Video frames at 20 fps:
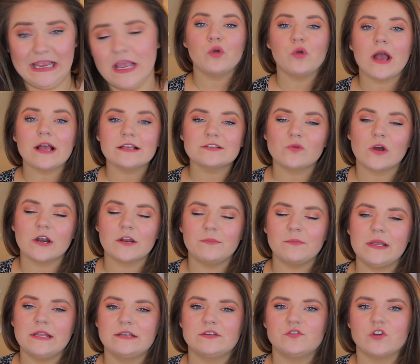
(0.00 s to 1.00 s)
You guys wanted
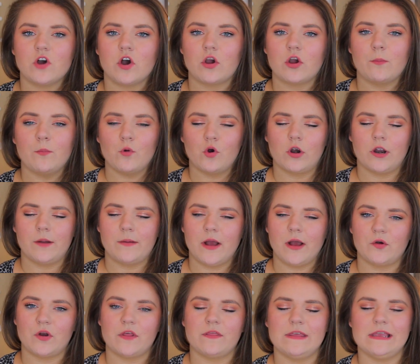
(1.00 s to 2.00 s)
me to talk more
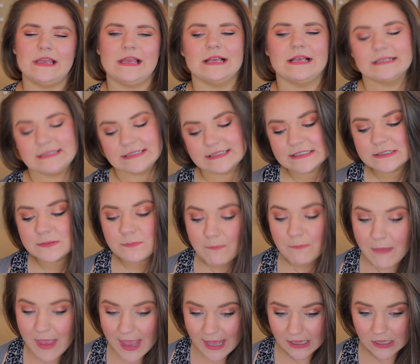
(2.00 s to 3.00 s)
about the
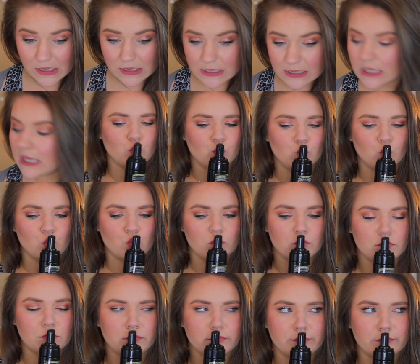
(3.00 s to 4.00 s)
smell of
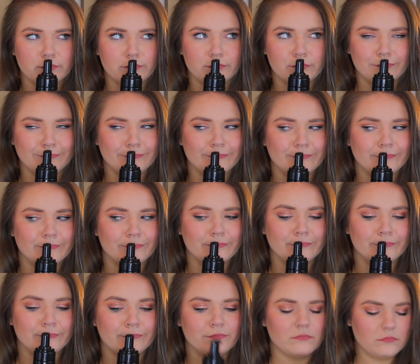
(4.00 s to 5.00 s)
this
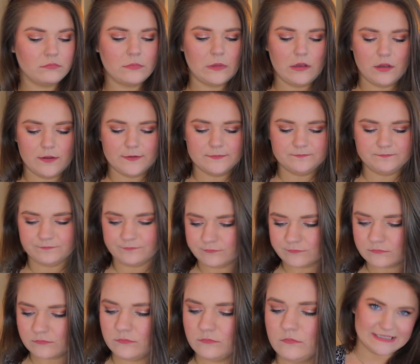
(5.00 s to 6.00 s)
self-tanner, because
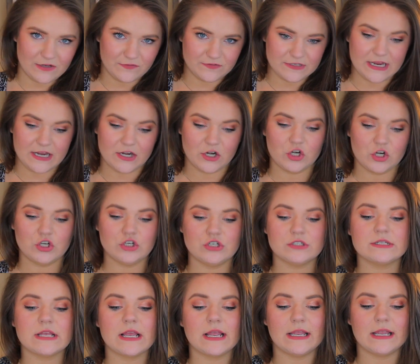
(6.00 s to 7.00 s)

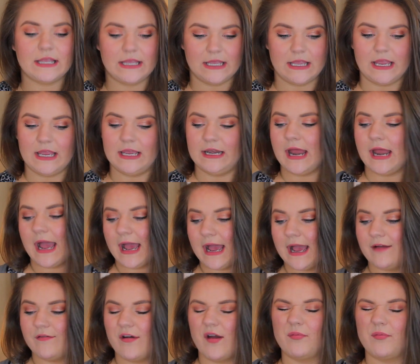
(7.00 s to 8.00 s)
self-tanners can
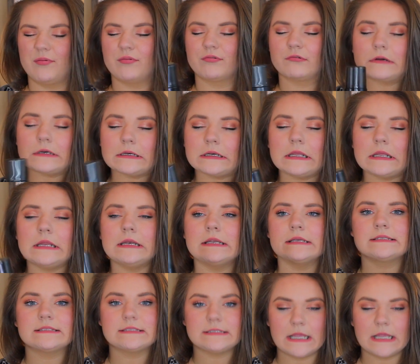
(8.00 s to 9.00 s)
have a pretty
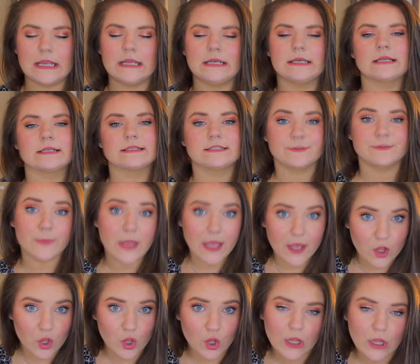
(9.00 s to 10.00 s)
distinct
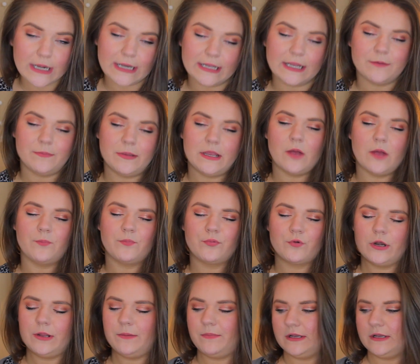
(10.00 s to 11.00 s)
smell, and it can be a
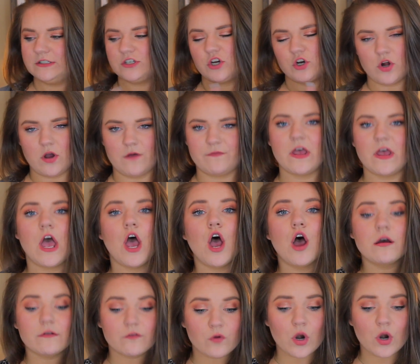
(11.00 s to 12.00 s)
pretty big turnoff
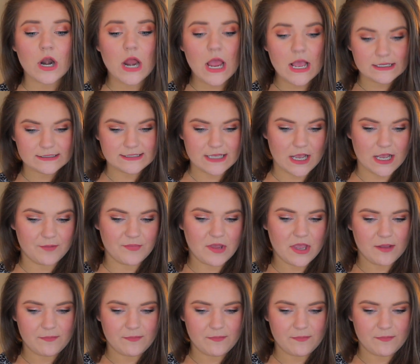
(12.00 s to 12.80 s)
for some